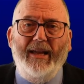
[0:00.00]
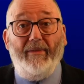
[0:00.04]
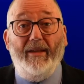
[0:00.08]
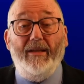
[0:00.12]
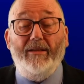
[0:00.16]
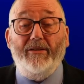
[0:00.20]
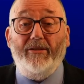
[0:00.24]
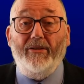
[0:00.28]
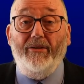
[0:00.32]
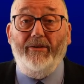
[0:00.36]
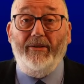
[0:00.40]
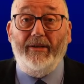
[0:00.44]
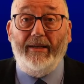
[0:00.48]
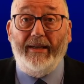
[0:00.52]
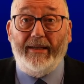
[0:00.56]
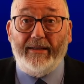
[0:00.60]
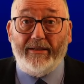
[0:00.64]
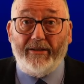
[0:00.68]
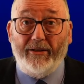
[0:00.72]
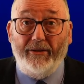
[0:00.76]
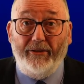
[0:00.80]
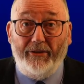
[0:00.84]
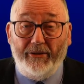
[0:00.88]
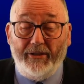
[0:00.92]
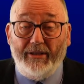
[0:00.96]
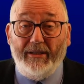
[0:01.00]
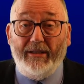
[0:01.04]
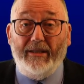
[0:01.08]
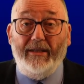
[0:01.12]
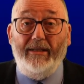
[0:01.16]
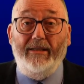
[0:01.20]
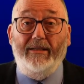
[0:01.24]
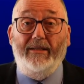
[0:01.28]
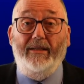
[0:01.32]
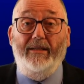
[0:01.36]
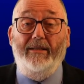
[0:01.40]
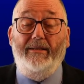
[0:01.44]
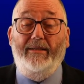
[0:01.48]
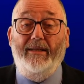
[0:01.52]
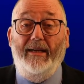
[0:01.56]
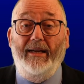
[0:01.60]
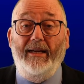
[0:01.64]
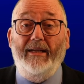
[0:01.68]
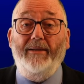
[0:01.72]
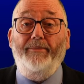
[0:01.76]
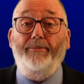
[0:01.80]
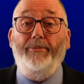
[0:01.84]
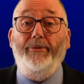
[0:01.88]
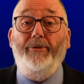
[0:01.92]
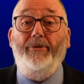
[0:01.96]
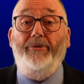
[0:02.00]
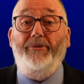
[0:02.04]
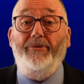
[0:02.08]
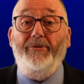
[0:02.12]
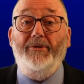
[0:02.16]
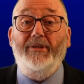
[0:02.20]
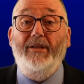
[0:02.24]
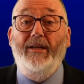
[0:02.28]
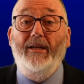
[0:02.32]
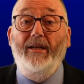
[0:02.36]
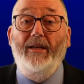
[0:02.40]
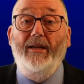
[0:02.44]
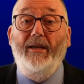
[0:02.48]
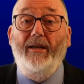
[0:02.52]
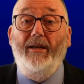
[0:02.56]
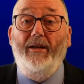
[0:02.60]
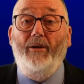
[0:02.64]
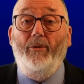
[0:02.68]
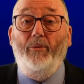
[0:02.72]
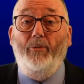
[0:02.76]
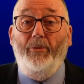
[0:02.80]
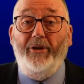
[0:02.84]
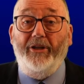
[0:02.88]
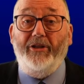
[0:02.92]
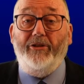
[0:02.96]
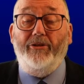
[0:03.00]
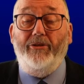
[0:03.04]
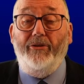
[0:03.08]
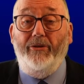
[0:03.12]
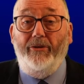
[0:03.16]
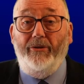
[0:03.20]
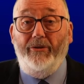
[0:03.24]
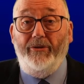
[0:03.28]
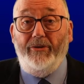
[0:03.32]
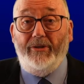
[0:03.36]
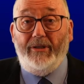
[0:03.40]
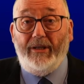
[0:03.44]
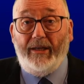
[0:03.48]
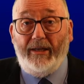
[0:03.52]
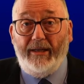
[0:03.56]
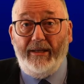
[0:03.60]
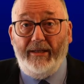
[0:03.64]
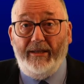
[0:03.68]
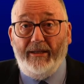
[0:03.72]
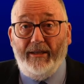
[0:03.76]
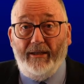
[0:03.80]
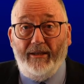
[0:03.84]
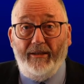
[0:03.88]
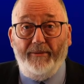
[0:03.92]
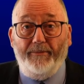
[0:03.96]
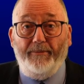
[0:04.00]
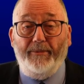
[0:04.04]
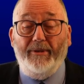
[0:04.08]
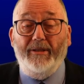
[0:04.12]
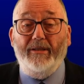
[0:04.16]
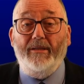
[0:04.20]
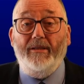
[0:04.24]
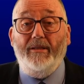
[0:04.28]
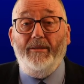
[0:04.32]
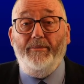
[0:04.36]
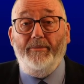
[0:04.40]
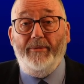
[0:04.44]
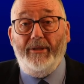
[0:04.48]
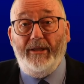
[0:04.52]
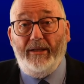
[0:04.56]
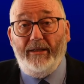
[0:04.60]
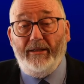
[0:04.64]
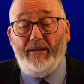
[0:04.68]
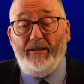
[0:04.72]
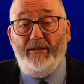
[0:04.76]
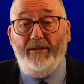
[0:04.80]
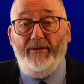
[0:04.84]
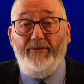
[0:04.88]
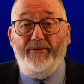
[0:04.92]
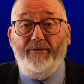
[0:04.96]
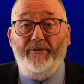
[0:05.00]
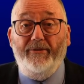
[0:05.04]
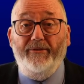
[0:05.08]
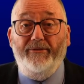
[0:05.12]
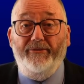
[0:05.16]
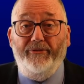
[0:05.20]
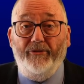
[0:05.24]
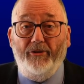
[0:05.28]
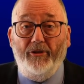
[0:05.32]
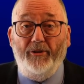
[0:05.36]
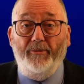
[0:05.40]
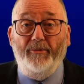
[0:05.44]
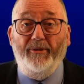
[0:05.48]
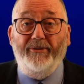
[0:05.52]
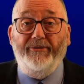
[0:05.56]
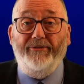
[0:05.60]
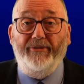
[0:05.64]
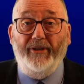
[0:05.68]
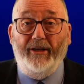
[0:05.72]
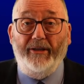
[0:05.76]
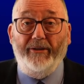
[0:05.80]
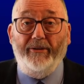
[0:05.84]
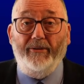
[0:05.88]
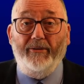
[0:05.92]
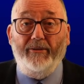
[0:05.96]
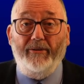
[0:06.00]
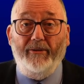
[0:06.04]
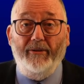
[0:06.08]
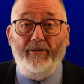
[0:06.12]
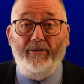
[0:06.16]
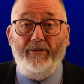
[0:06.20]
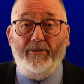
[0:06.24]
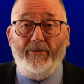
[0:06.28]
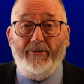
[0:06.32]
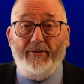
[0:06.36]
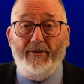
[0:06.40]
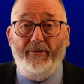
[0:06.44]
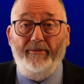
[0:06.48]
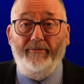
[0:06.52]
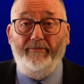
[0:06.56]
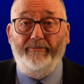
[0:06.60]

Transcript: So let's look at these examples which use hina plus subjunctive to form a final clause.